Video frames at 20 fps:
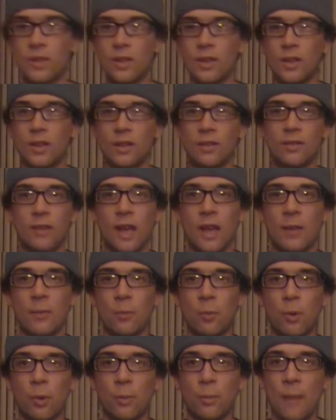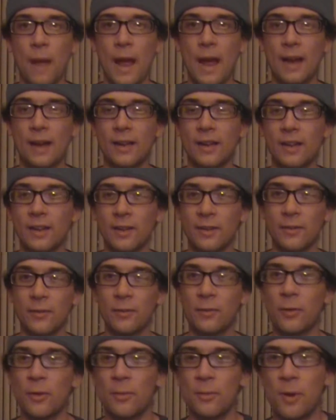and we're back
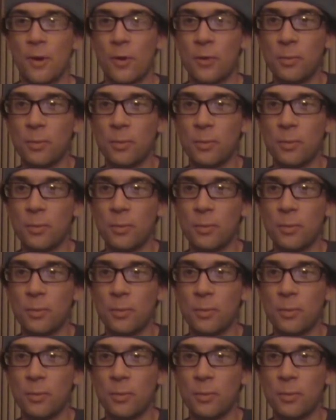from our